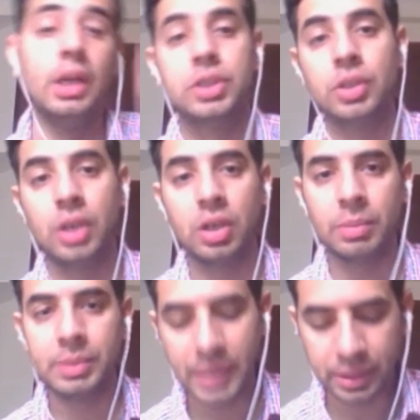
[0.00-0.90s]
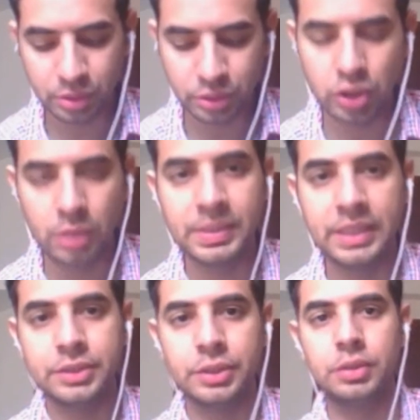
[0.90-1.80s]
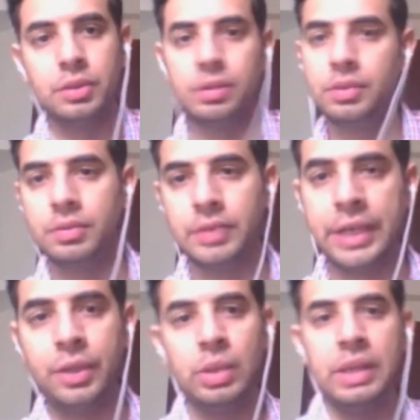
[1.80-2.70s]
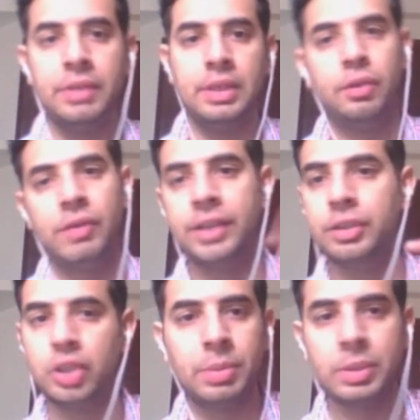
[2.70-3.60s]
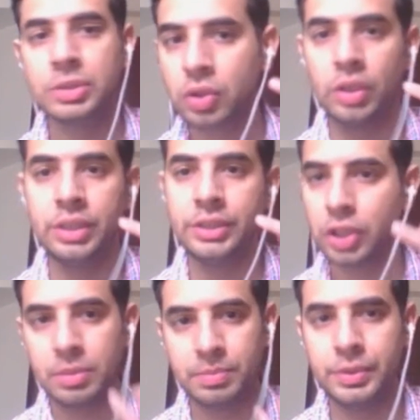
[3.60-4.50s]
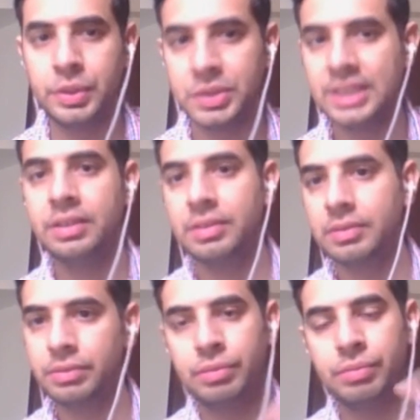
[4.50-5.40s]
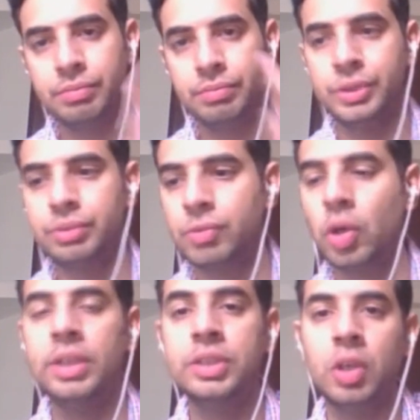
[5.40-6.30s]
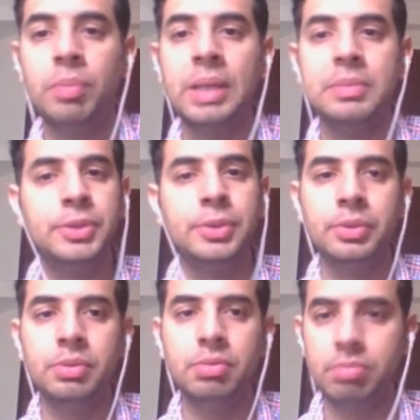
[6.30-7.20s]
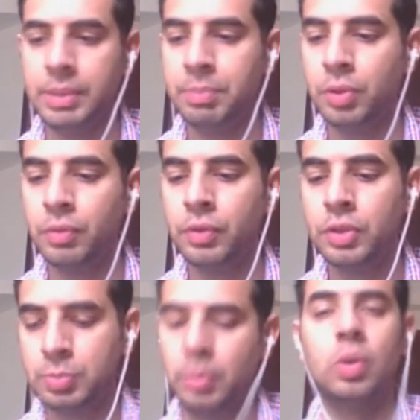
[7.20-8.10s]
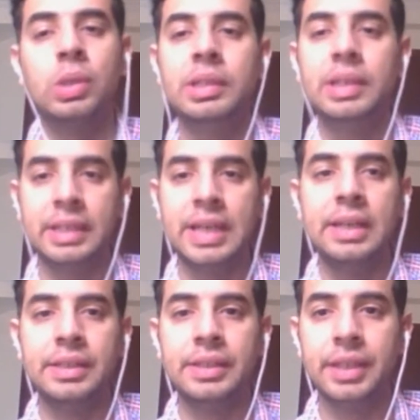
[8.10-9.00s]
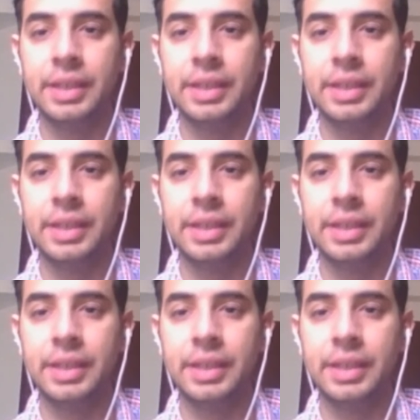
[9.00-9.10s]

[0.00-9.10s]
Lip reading: So now coming back to the job thing, so A2 level, you find a job, it is a calling job. You said calling job helps you to improve your spoken Italian.